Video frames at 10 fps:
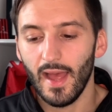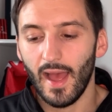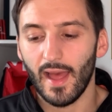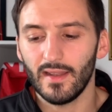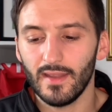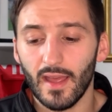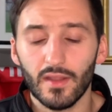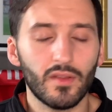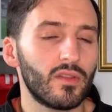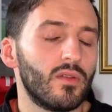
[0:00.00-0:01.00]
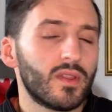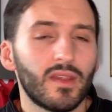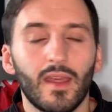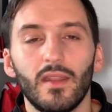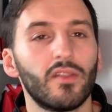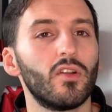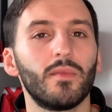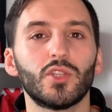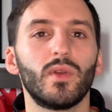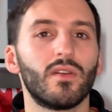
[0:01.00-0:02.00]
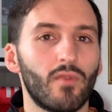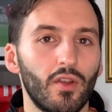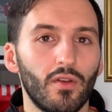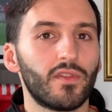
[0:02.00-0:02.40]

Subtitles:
And yeah, once again, there's not much we can run off.